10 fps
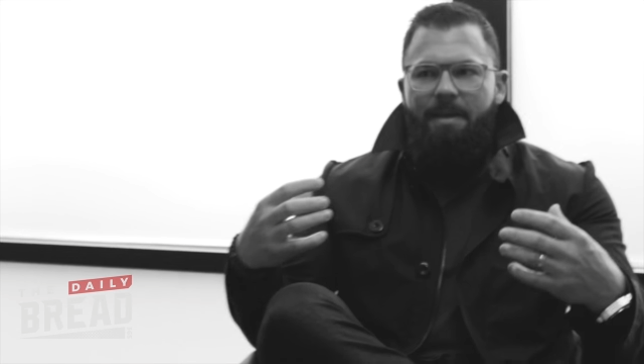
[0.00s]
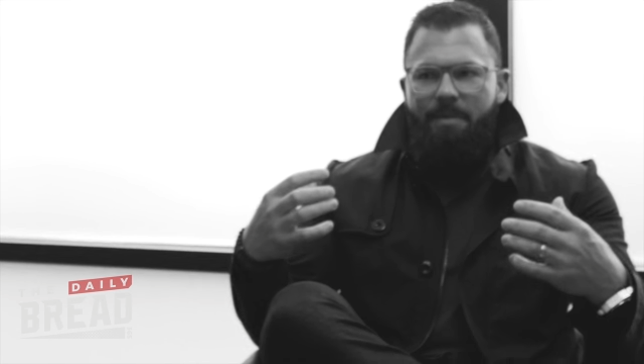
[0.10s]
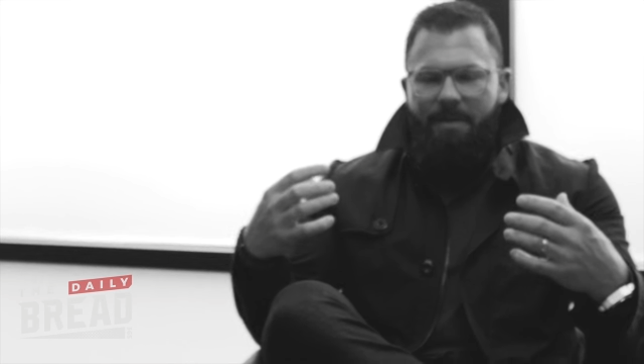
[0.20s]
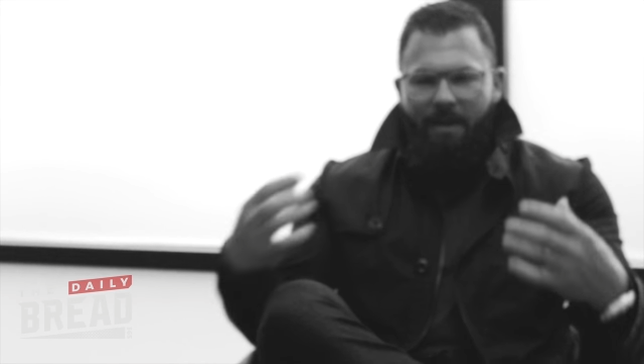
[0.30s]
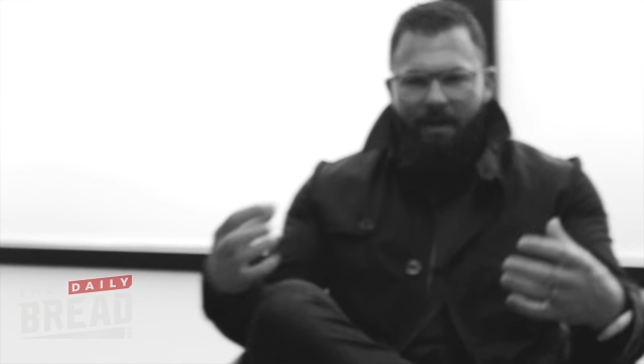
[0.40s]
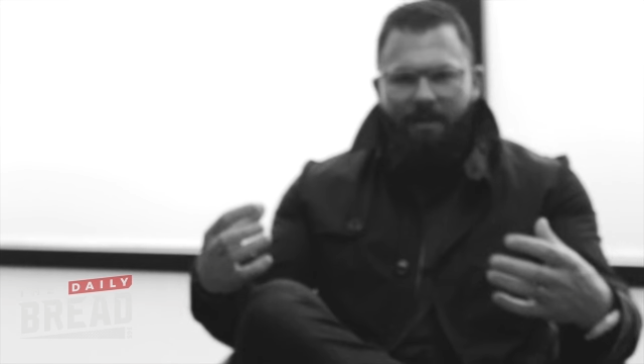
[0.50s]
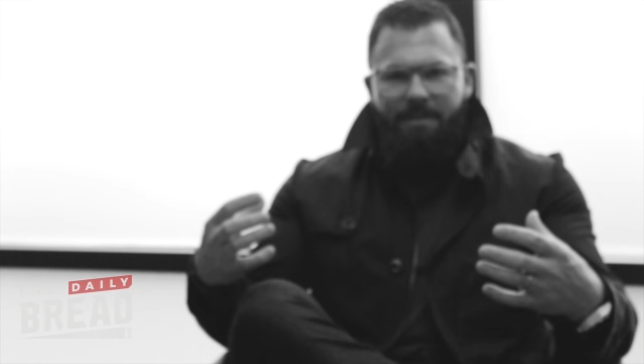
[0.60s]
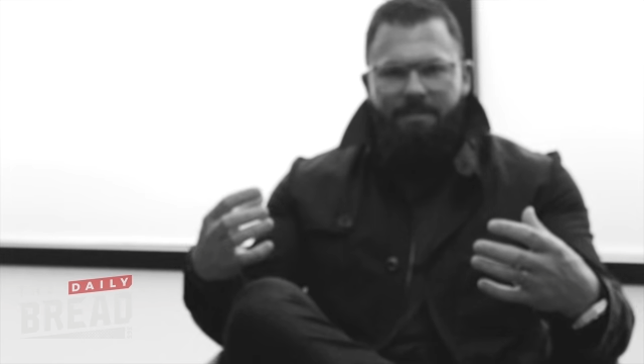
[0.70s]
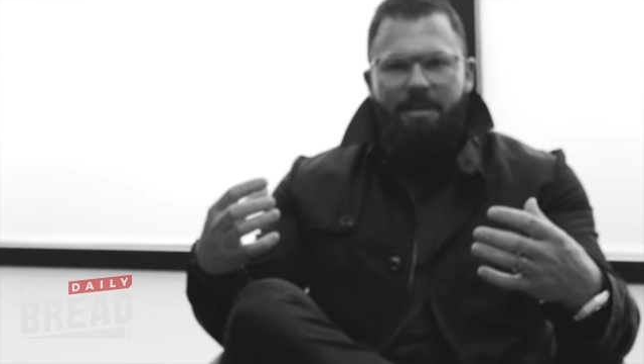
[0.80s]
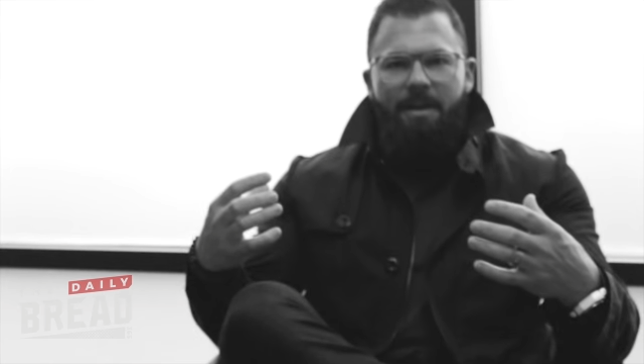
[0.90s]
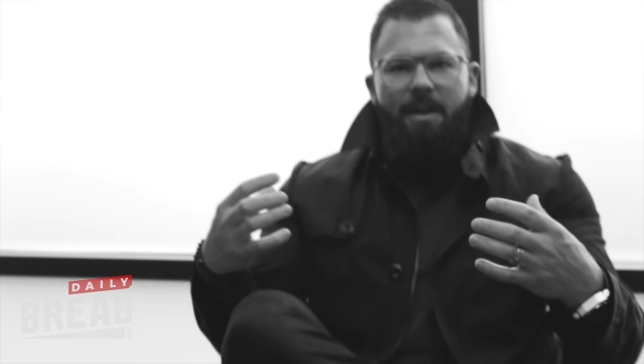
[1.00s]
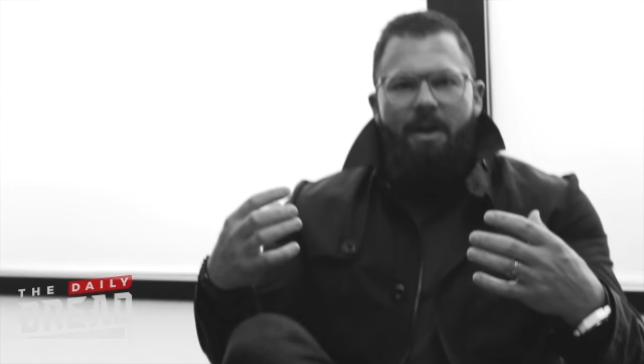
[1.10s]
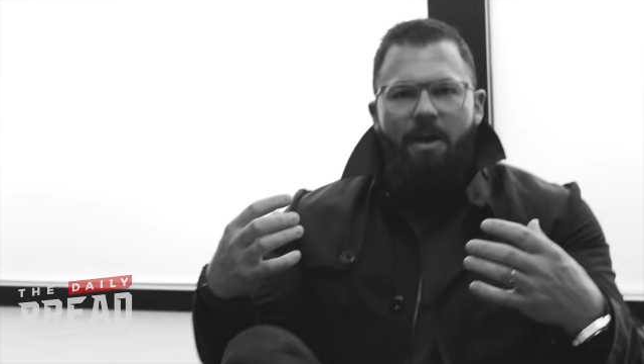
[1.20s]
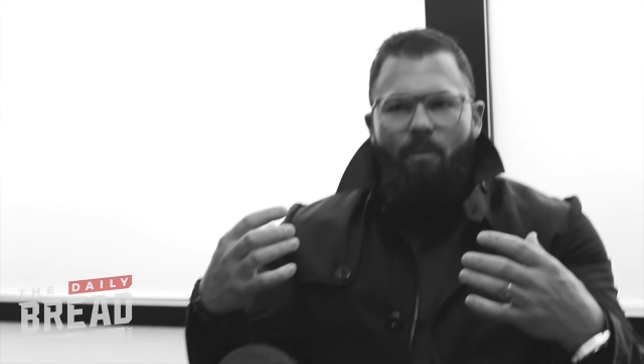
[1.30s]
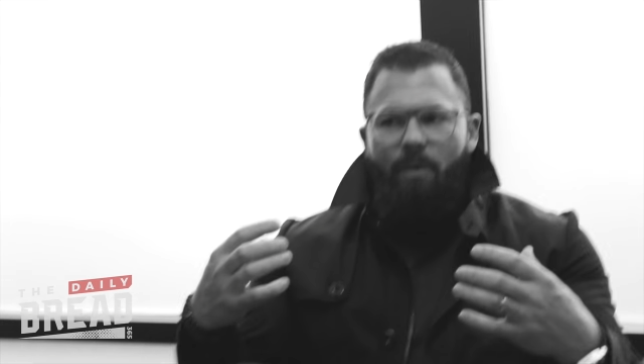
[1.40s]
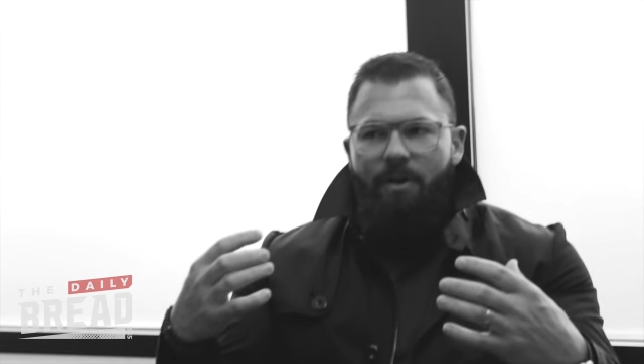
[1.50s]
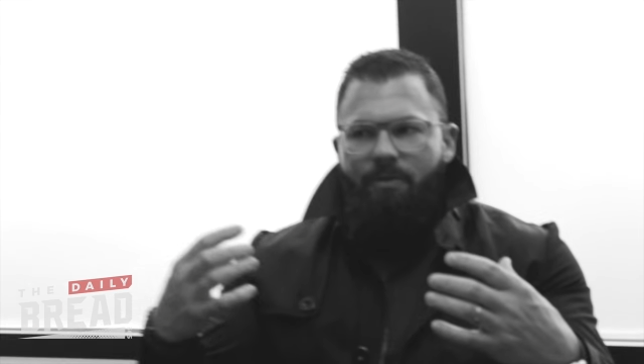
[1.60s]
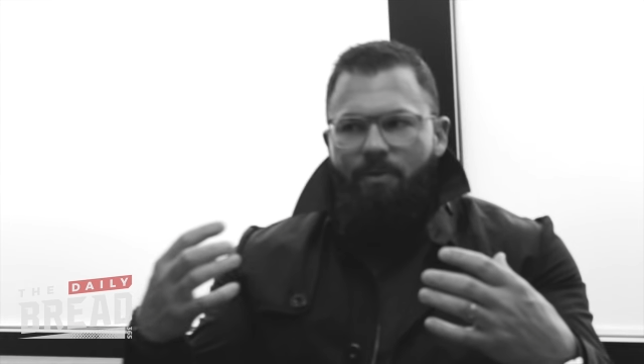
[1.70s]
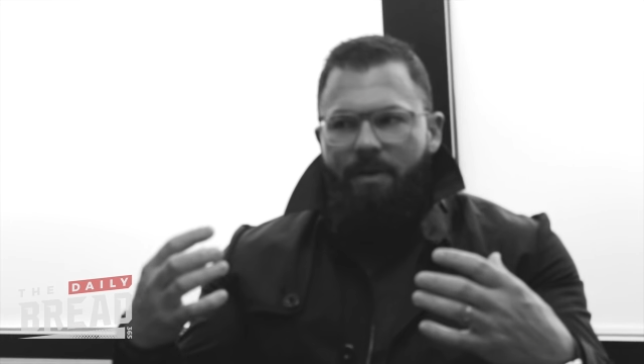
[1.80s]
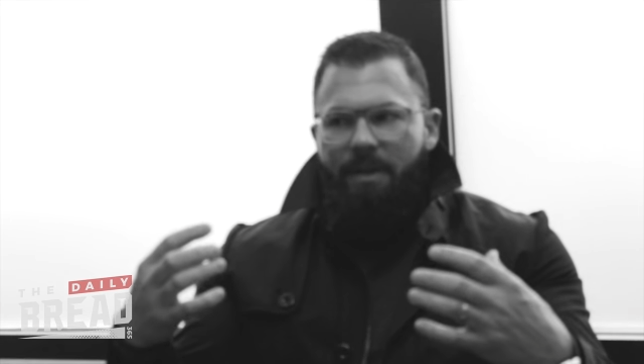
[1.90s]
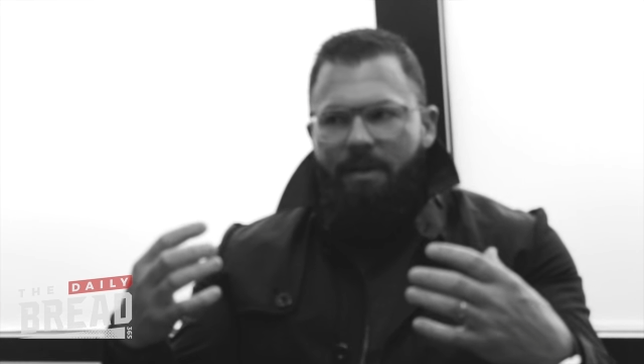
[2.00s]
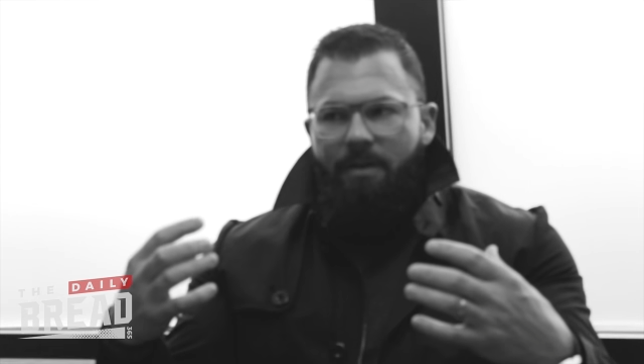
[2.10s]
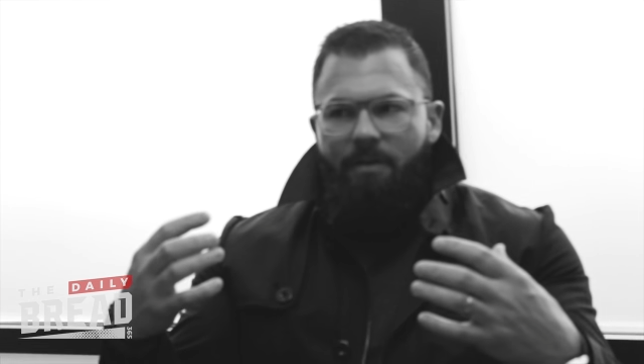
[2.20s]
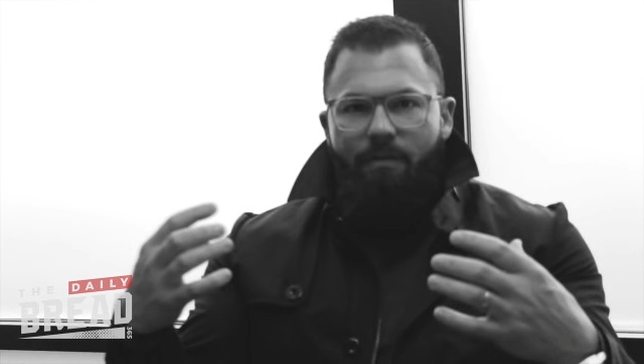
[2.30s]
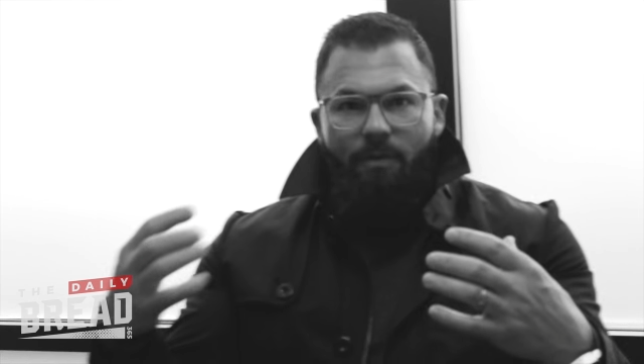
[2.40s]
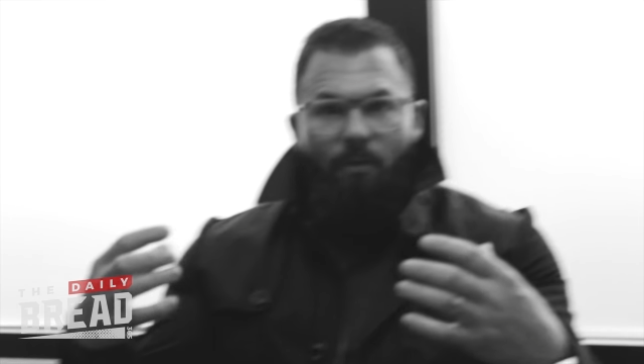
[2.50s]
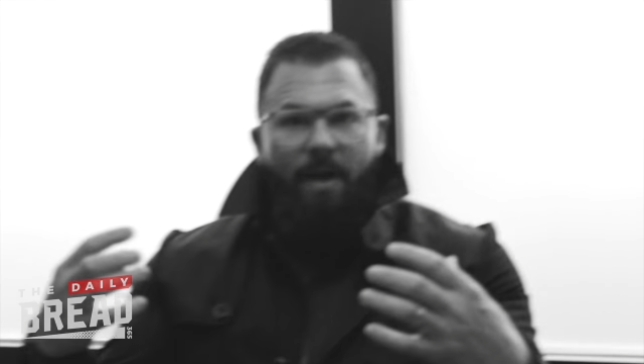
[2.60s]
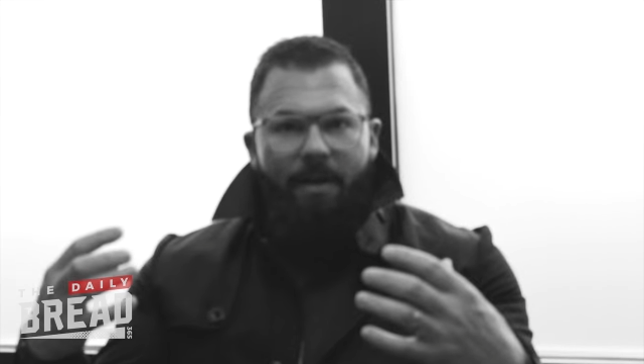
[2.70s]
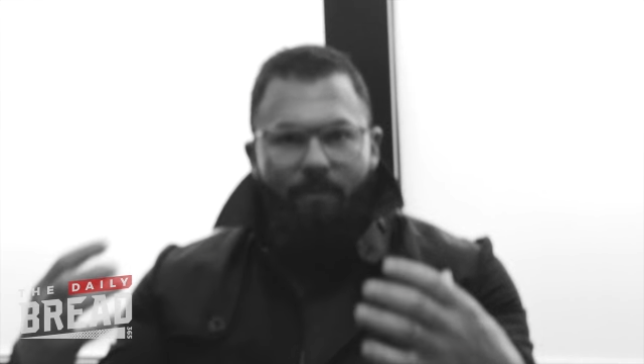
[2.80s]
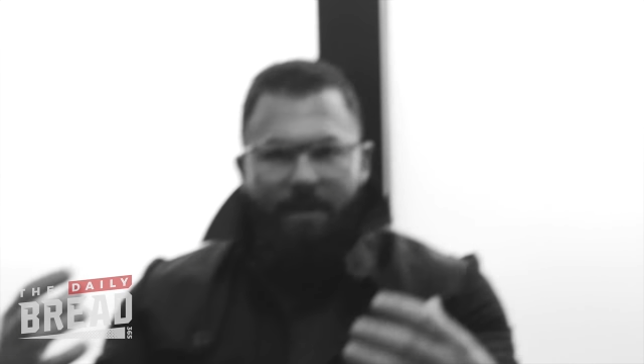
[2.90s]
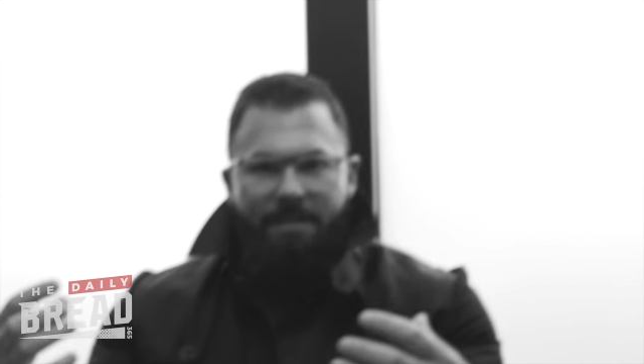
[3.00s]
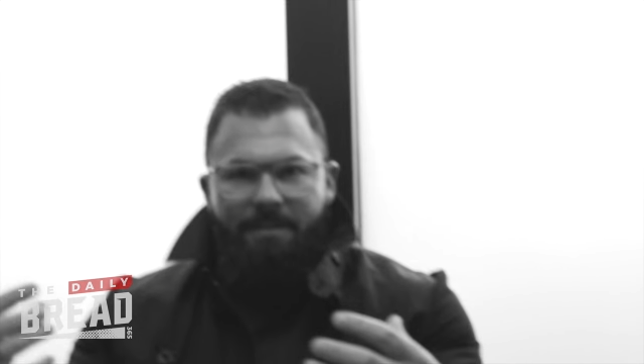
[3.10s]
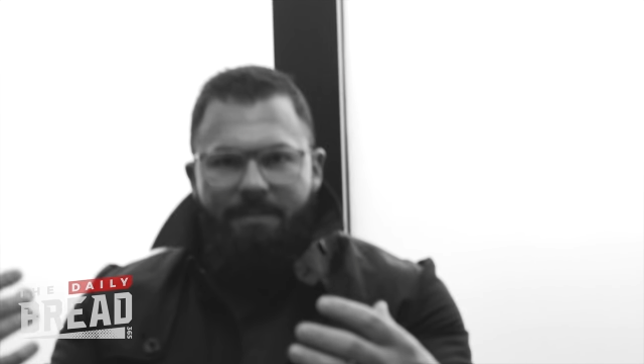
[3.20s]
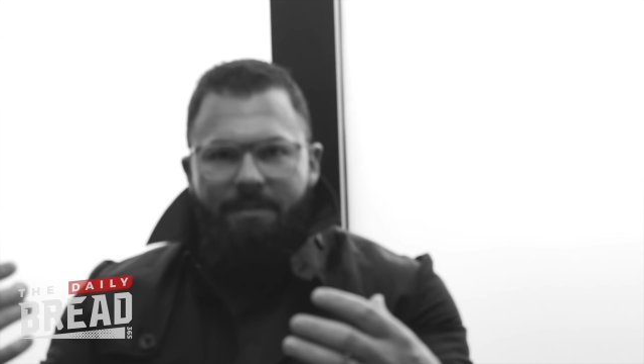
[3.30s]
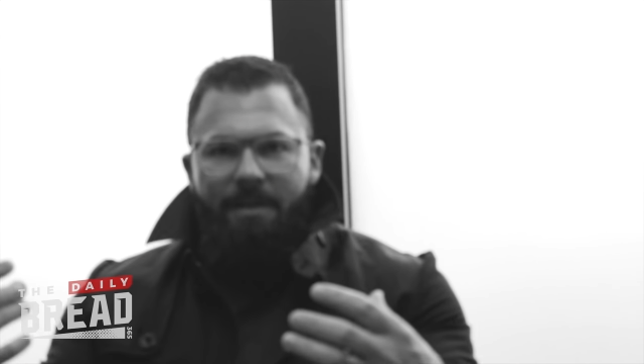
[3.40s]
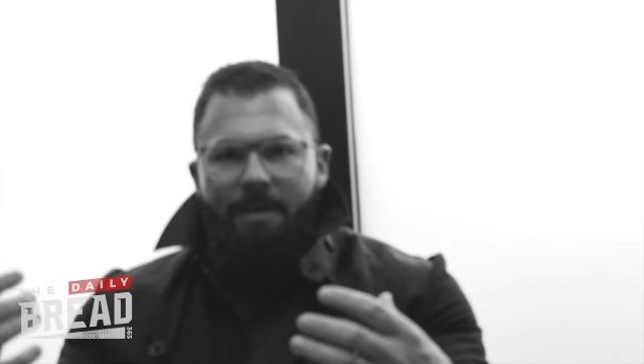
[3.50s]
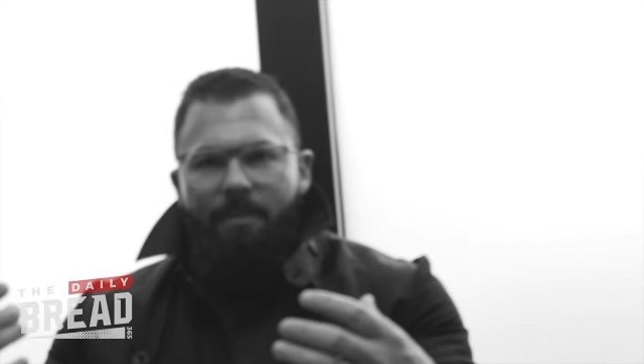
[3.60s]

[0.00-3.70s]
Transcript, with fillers: because we are doing it for the right reasons,